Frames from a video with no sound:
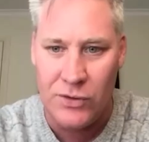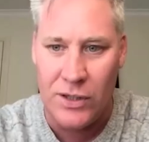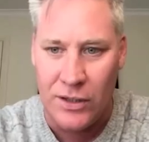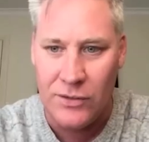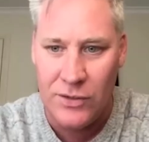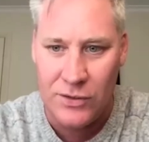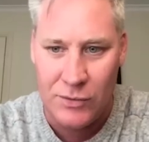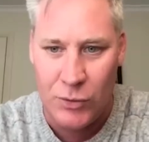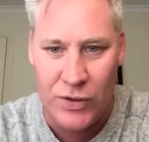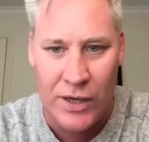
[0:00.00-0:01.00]
was, you know,
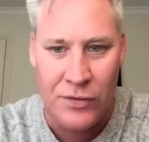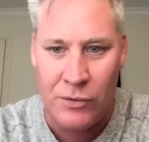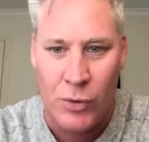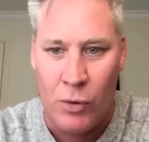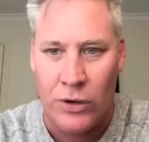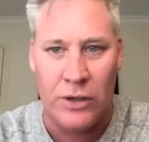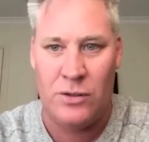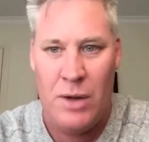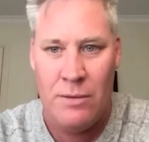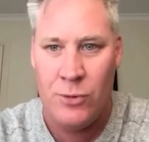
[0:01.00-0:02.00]
just it was anything we wanted
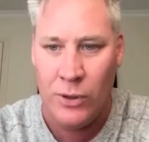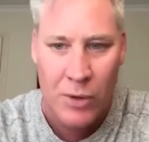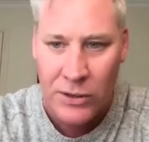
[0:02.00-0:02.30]
it to be, pretty